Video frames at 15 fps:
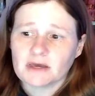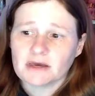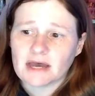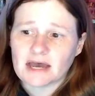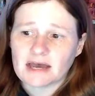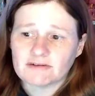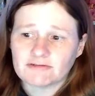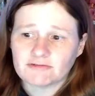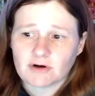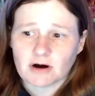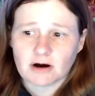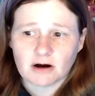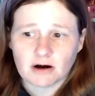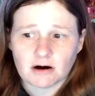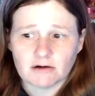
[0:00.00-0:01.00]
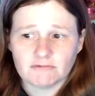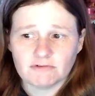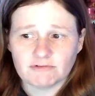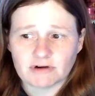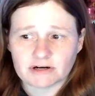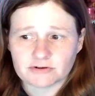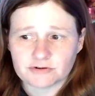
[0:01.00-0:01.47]
f of the
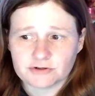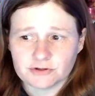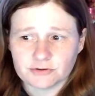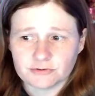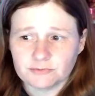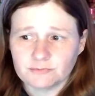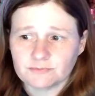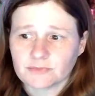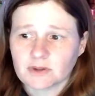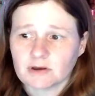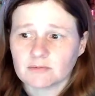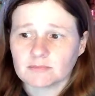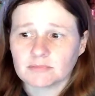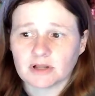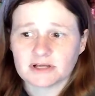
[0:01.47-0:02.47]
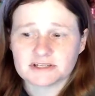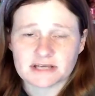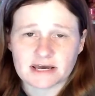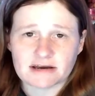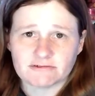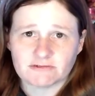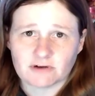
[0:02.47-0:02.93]
vector u plus
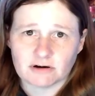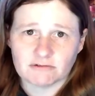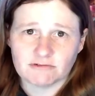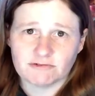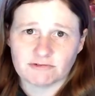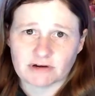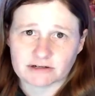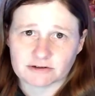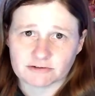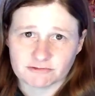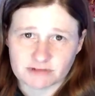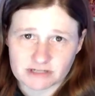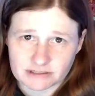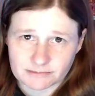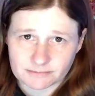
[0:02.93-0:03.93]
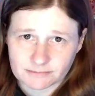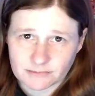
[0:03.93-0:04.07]
f of the vector v.